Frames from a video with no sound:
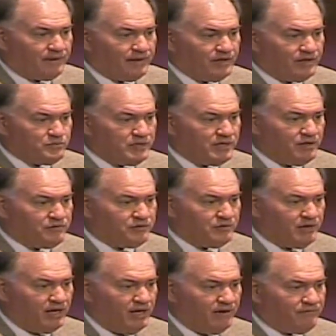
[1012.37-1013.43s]
as we go
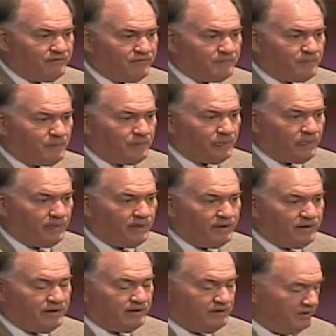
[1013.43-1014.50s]
through life.
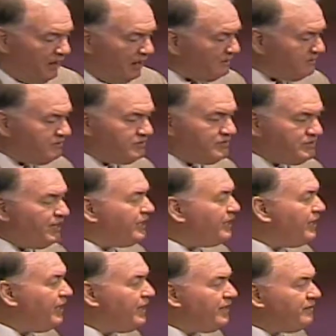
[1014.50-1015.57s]
Not to say,
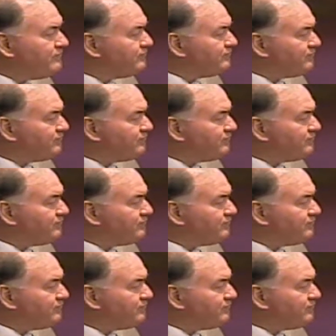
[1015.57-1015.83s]
hey,